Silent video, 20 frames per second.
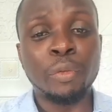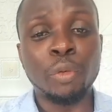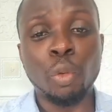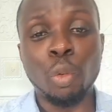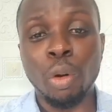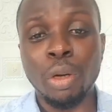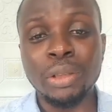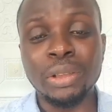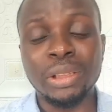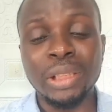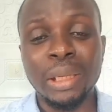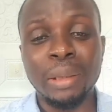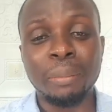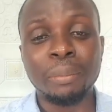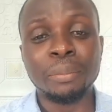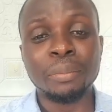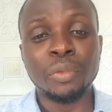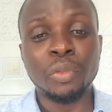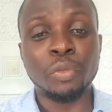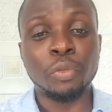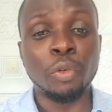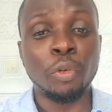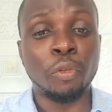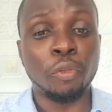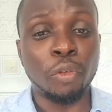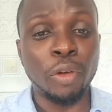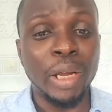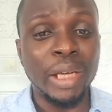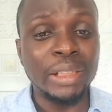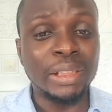If you want
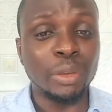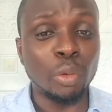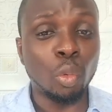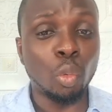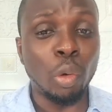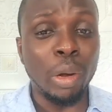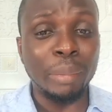full-fledged